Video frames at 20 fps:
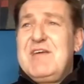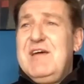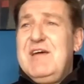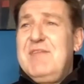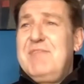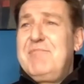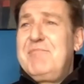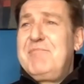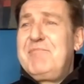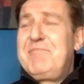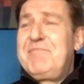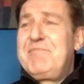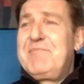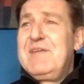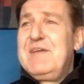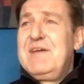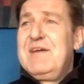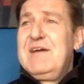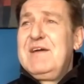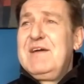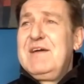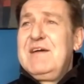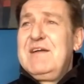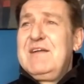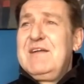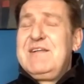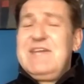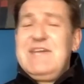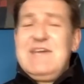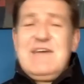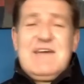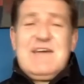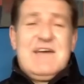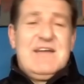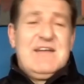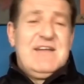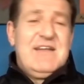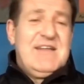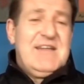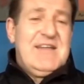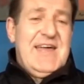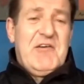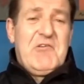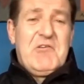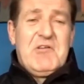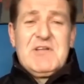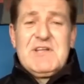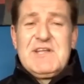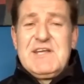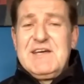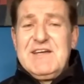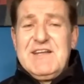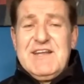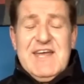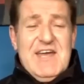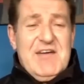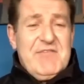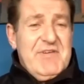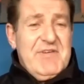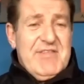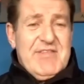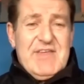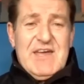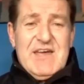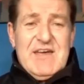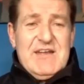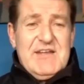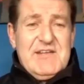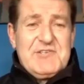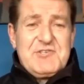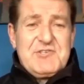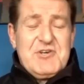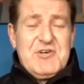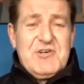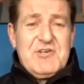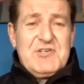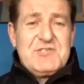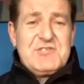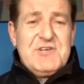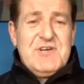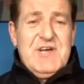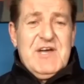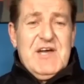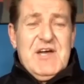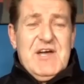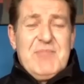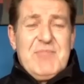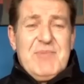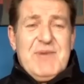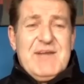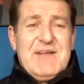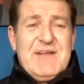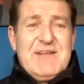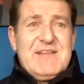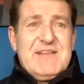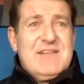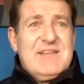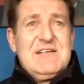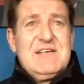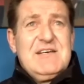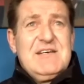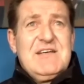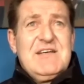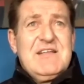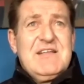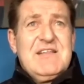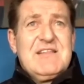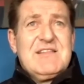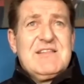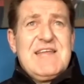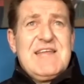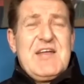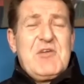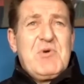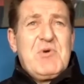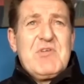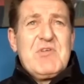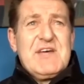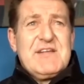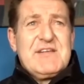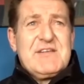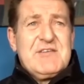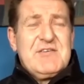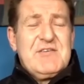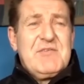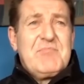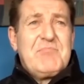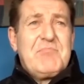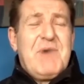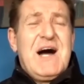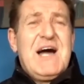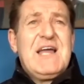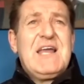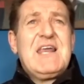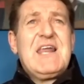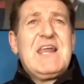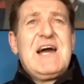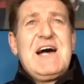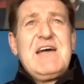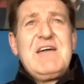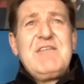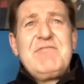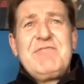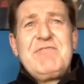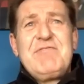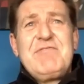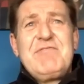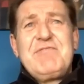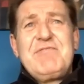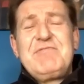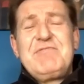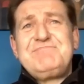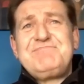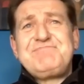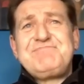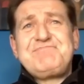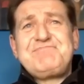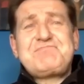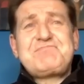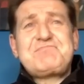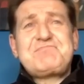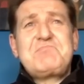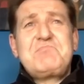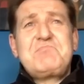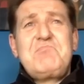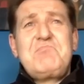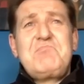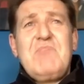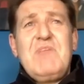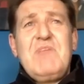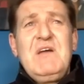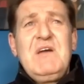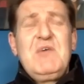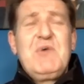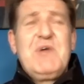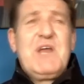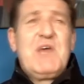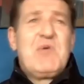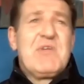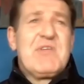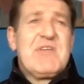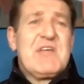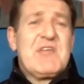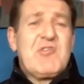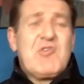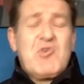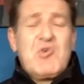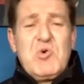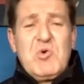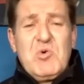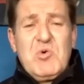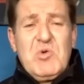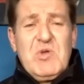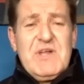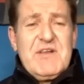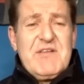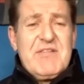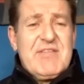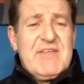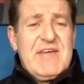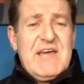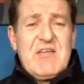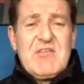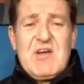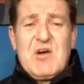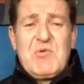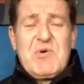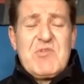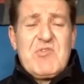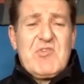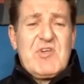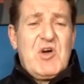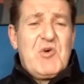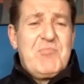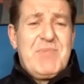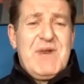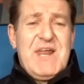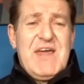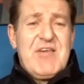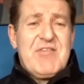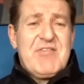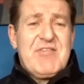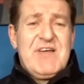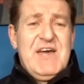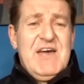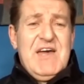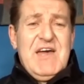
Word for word: um, deacon and elder and everything in the church. But that was it. My life, when I was at school and things, I was so blessed.